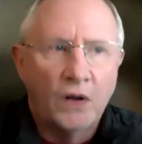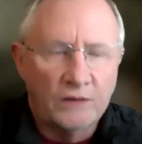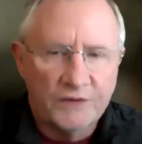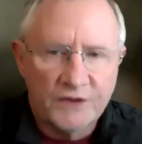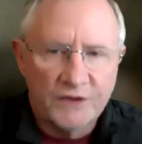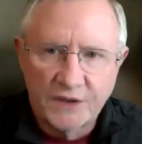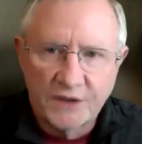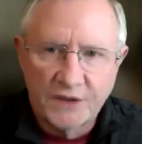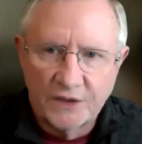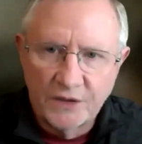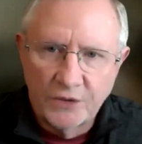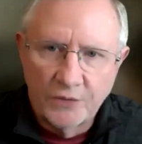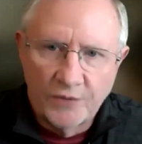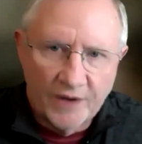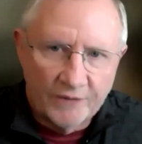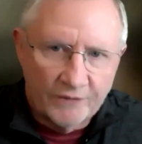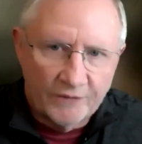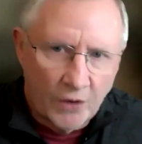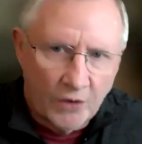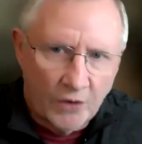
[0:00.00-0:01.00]
all of a sudden you
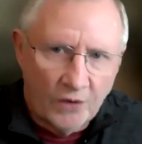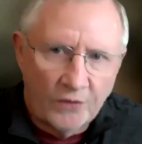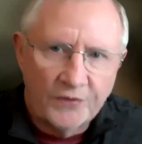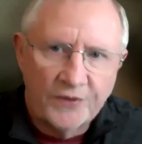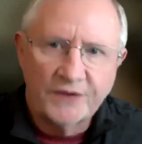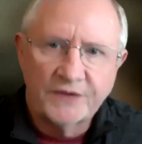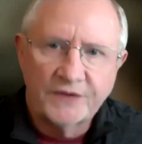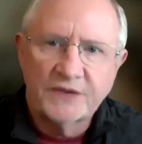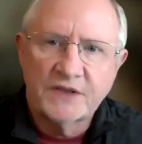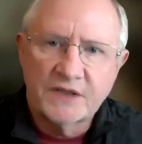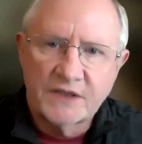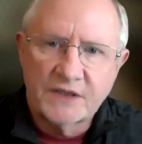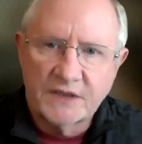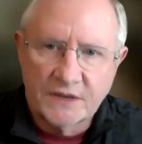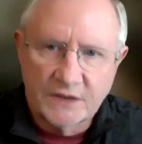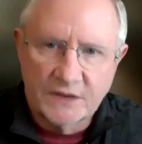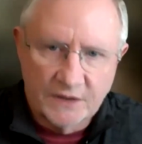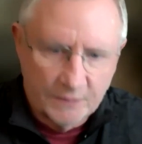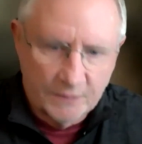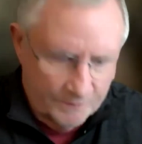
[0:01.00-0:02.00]
have all
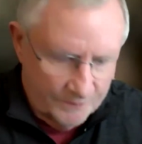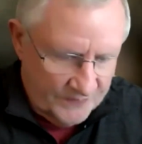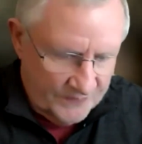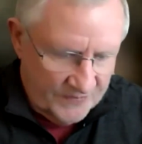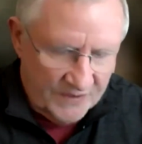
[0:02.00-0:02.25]
this